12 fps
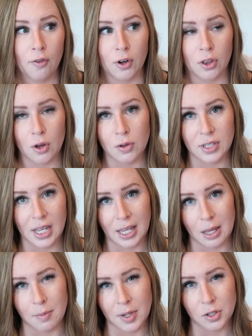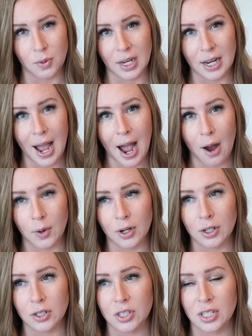for those like in between
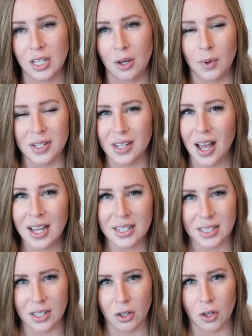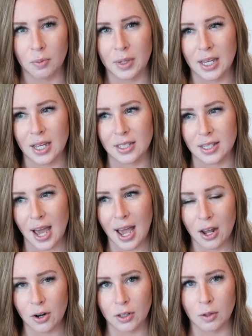hours. It wasn't ideal because I
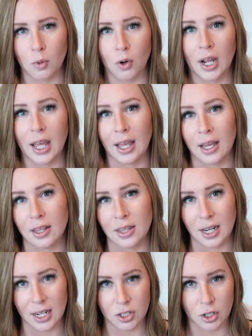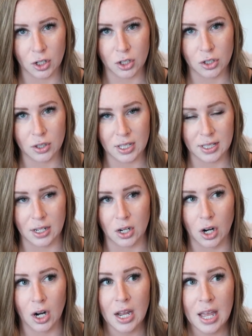had her in the morning, then I took her to the
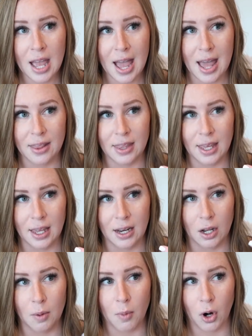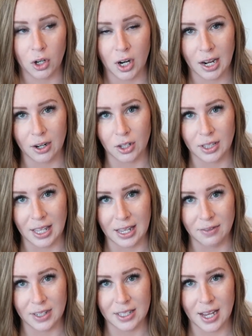sitter, and then Mark had her in the
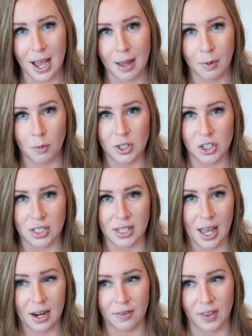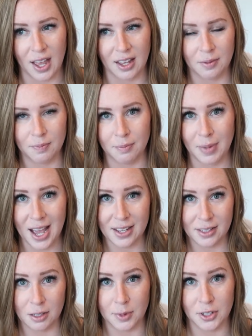evening time, and we just kind of like
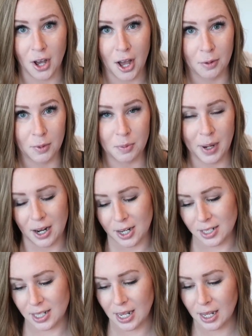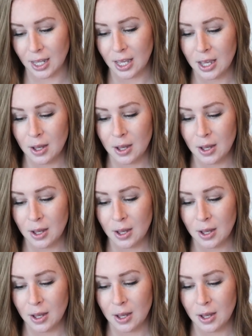passed the baton with parenting.